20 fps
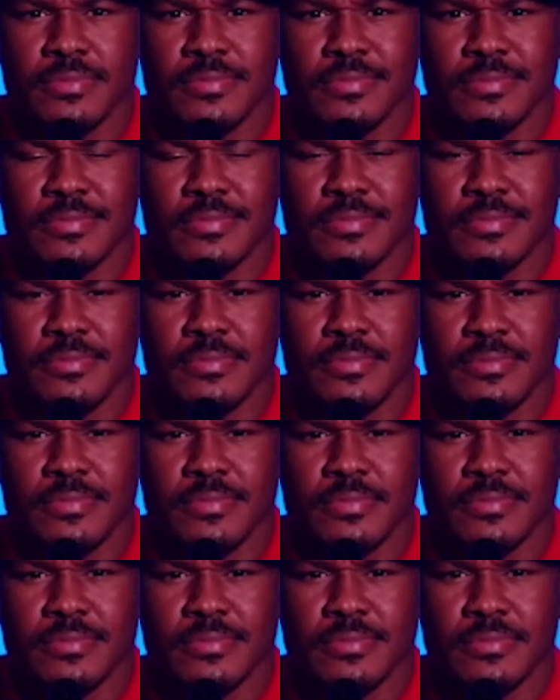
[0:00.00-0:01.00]
do
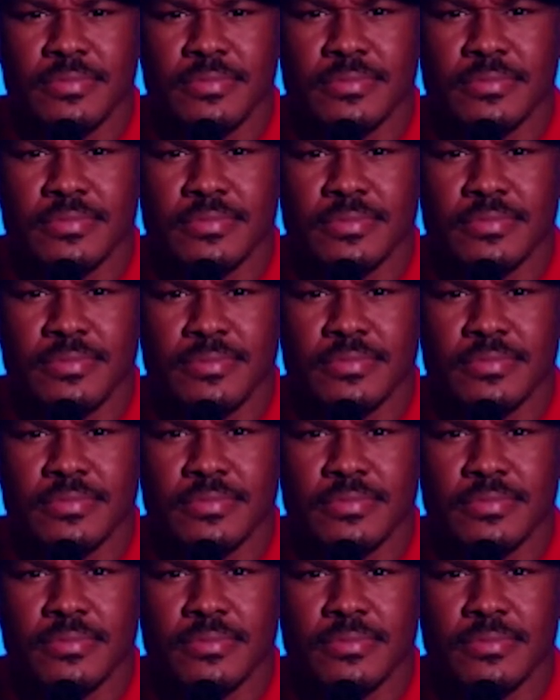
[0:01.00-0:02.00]
to be
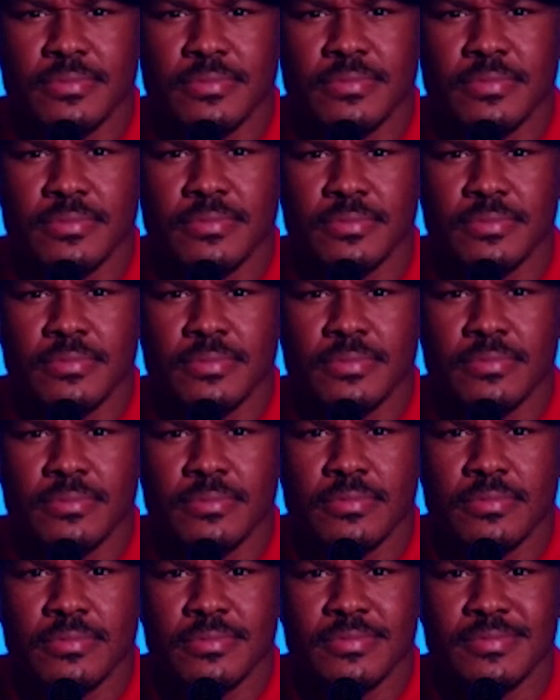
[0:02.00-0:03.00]
completely yoked,
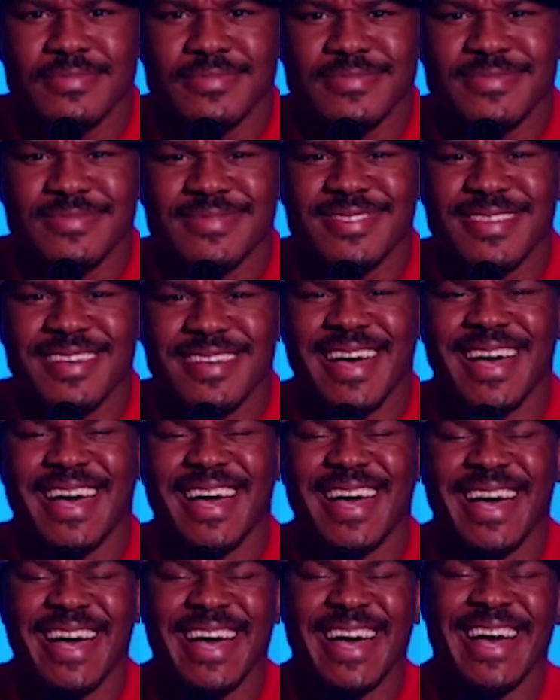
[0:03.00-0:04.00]
because uh, it's,
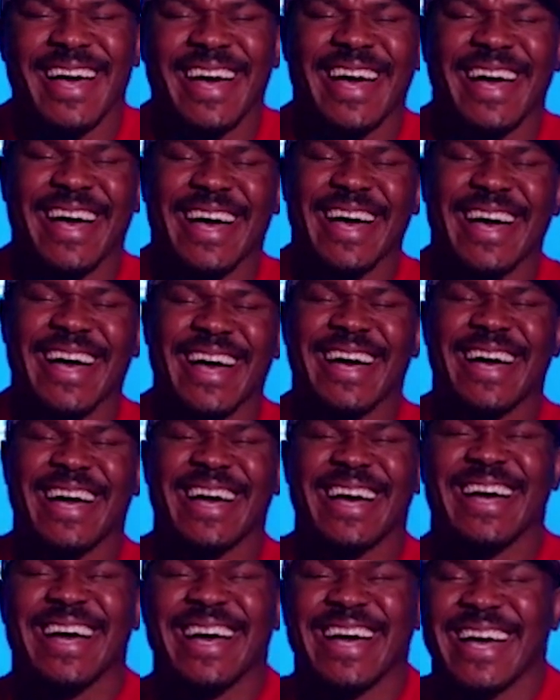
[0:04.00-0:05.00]
it's, it's
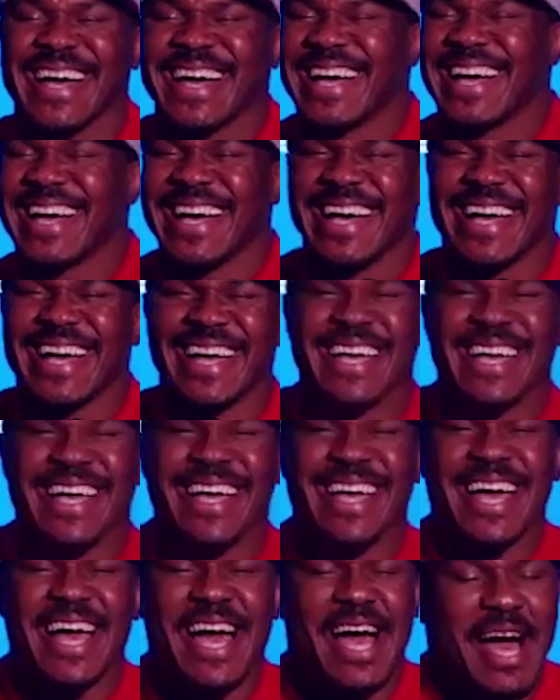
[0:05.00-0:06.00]
it's insane.
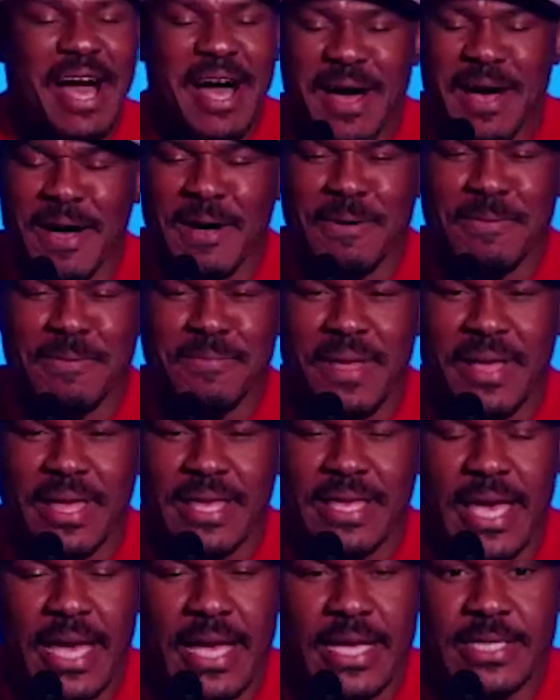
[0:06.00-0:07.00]
Um,
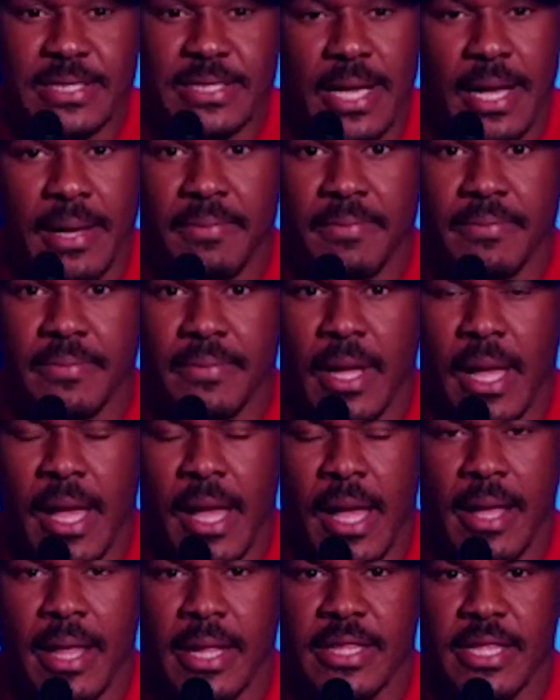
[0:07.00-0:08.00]
yes, um,
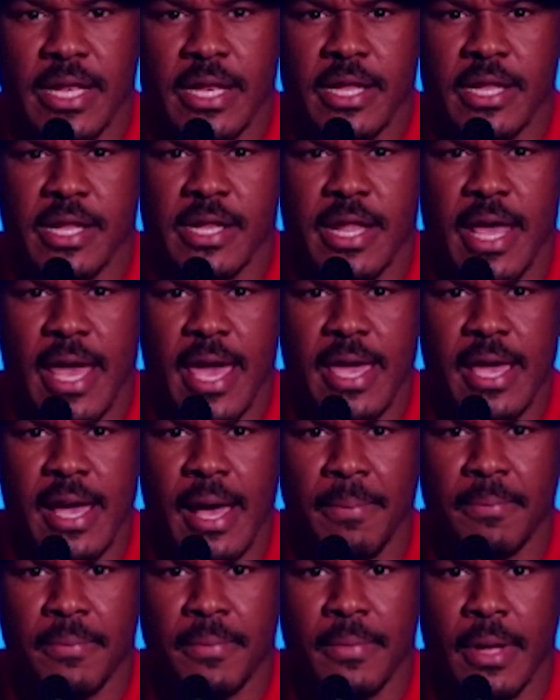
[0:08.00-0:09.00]
I, at the end of the day,
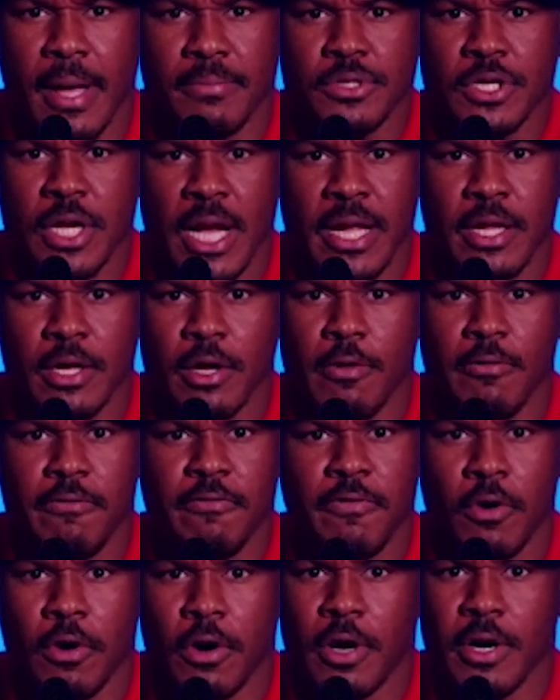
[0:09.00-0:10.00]
I'm I'm trying to go
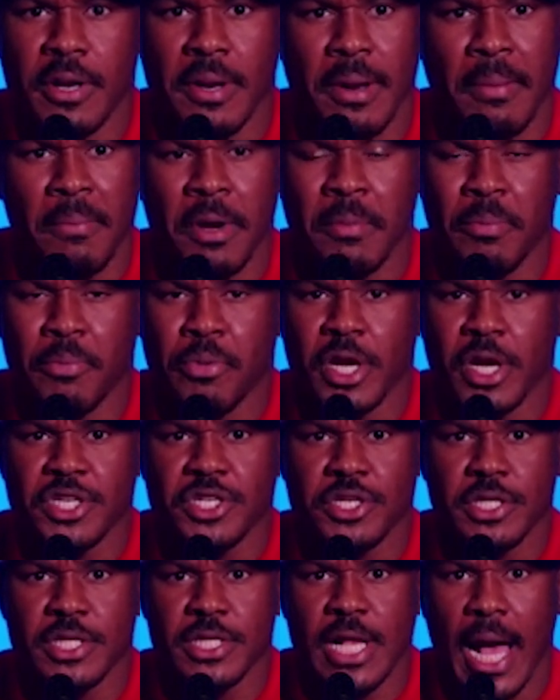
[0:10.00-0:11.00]
forward, and I'm gonna
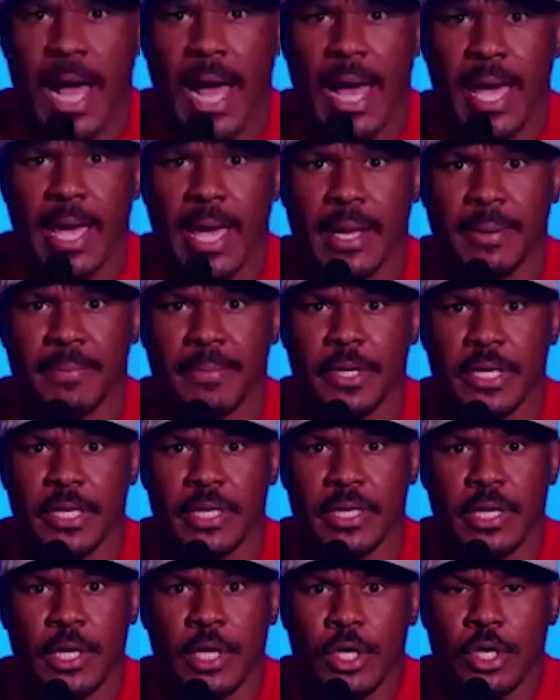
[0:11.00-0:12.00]
pressure this guy, and I'm gonna